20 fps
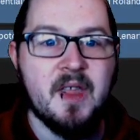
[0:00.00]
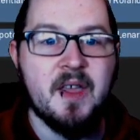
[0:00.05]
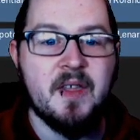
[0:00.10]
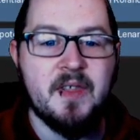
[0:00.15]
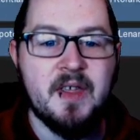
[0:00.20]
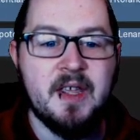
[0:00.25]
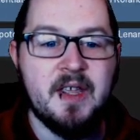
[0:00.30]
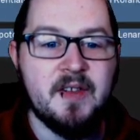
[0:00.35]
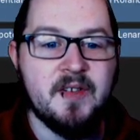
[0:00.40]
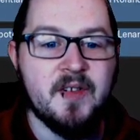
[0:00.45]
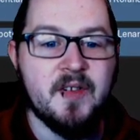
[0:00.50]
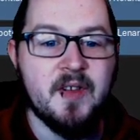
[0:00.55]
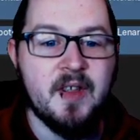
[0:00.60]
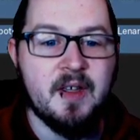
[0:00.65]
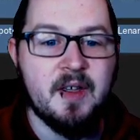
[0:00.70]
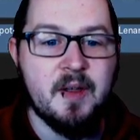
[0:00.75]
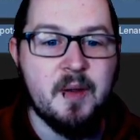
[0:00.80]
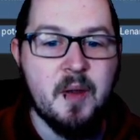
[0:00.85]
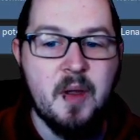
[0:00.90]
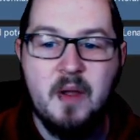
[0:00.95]
I think he's
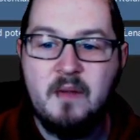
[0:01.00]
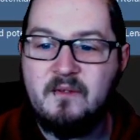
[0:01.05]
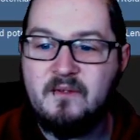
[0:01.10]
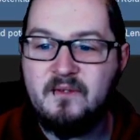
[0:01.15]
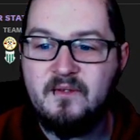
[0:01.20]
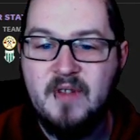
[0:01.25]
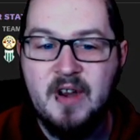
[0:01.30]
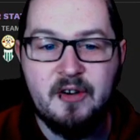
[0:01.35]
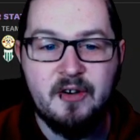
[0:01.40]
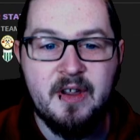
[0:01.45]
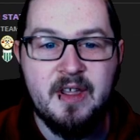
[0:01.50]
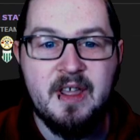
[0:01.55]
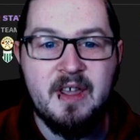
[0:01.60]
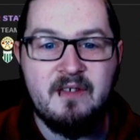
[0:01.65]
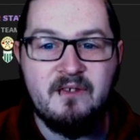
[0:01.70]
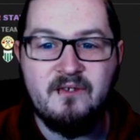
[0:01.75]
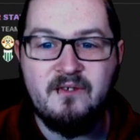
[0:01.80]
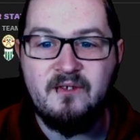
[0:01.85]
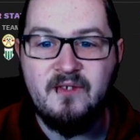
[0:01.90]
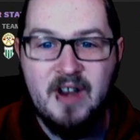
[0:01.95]
very,
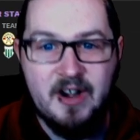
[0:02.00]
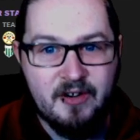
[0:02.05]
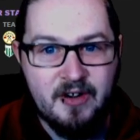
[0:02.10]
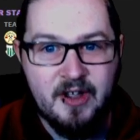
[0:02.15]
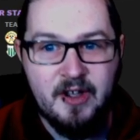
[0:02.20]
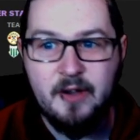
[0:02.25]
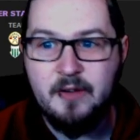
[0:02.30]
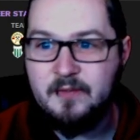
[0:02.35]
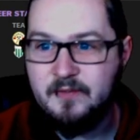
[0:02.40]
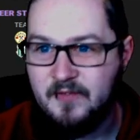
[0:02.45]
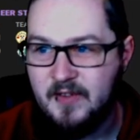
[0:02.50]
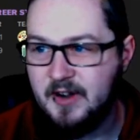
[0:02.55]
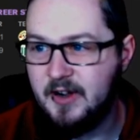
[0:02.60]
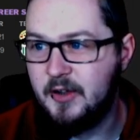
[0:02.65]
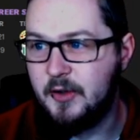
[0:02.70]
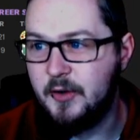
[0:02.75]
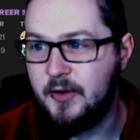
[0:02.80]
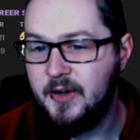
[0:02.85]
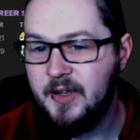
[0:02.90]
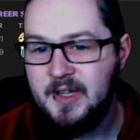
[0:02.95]
very, very
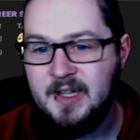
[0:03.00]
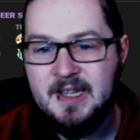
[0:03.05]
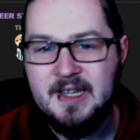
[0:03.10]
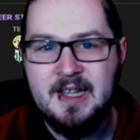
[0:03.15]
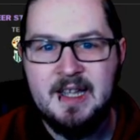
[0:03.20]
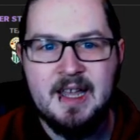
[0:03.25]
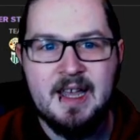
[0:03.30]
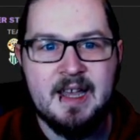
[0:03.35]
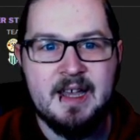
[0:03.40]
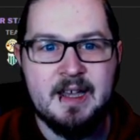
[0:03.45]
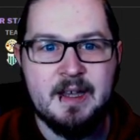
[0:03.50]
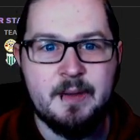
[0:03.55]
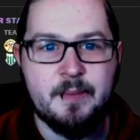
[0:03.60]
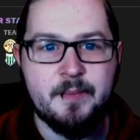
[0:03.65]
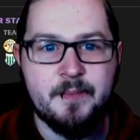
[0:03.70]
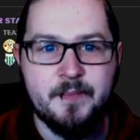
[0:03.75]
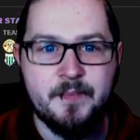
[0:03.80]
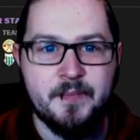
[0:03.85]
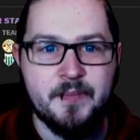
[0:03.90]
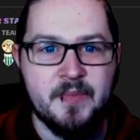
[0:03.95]
good.
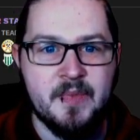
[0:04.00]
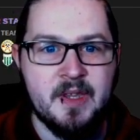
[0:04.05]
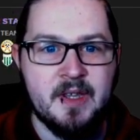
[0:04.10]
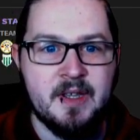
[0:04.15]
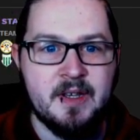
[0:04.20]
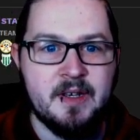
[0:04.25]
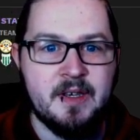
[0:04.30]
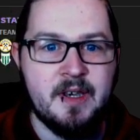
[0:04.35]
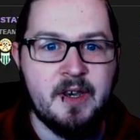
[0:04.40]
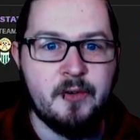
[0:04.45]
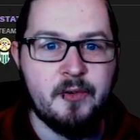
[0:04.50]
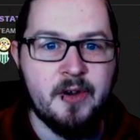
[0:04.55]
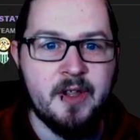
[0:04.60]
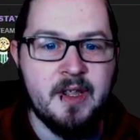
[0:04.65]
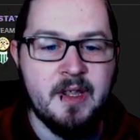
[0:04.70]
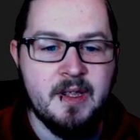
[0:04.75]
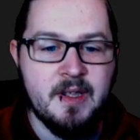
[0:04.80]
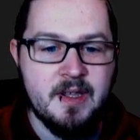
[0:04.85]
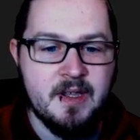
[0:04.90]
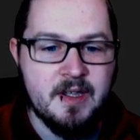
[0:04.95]

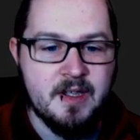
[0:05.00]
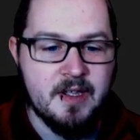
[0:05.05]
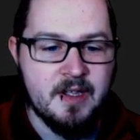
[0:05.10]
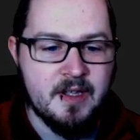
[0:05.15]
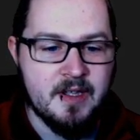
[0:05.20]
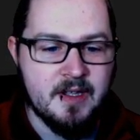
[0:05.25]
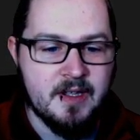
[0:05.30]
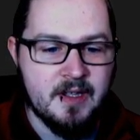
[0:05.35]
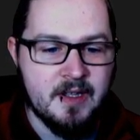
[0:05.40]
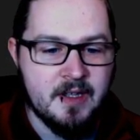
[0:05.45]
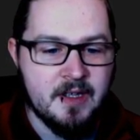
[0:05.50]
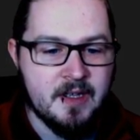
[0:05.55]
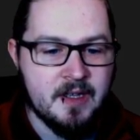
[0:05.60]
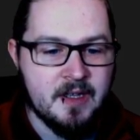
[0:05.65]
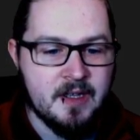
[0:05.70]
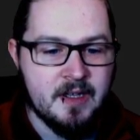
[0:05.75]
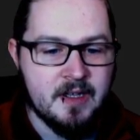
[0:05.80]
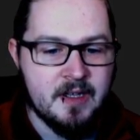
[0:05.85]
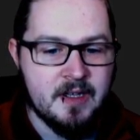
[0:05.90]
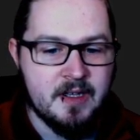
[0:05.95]
Neary,
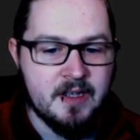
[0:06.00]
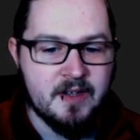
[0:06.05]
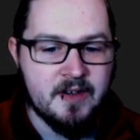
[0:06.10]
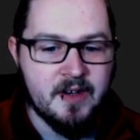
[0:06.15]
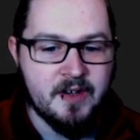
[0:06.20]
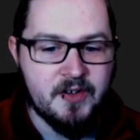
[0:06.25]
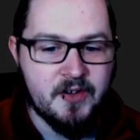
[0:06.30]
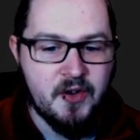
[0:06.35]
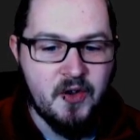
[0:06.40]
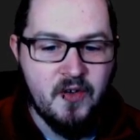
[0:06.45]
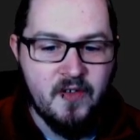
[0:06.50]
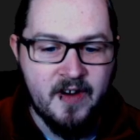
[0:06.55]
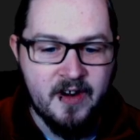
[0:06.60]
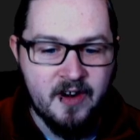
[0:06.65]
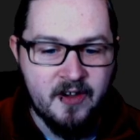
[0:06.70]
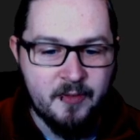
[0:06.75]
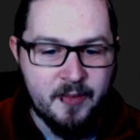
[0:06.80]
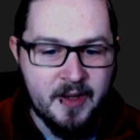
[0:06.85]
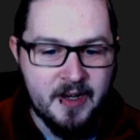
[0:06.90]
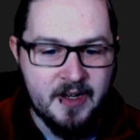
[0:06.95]
he's not too far
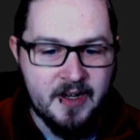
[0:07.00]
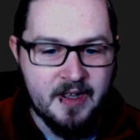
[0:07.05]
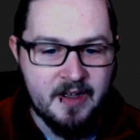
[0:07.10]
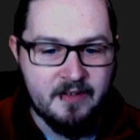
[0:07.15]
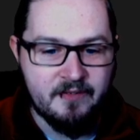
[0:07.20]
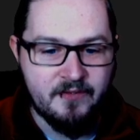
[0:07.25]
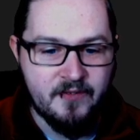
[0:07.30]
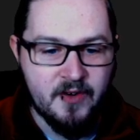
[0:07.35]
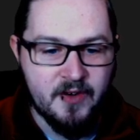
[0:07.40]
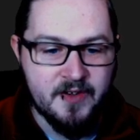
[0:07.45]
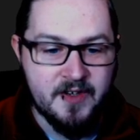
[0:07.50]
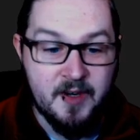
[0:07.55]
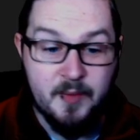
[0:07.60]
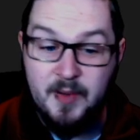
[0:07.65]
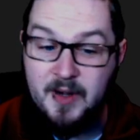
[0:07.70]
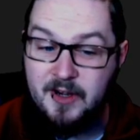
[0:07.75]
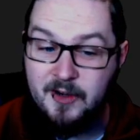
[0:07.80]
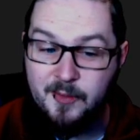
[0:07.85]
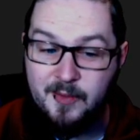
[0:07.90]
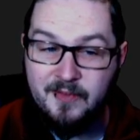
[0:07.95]
off being a first team
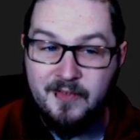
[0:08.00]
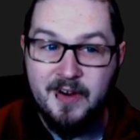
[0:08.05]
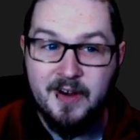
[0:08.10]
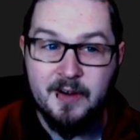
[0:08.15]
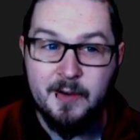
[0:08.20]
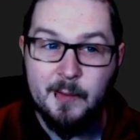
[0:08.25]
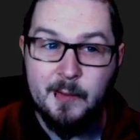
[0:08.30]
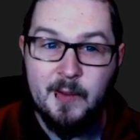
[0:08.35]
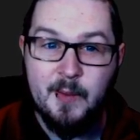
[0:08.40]
player, to be fair.